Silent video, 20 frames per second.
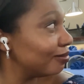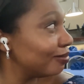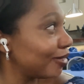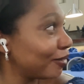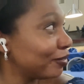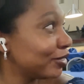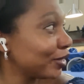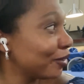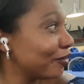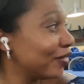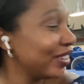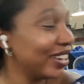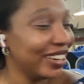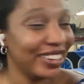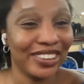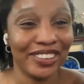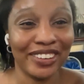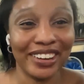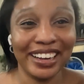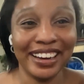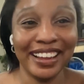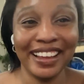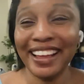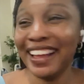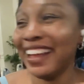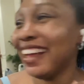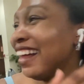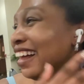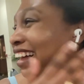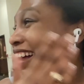I'm so paranoid.
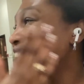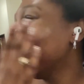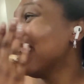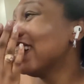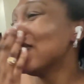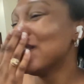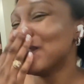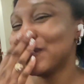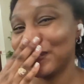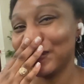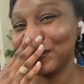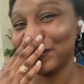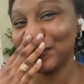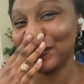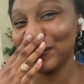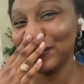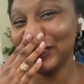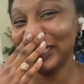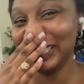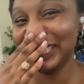We're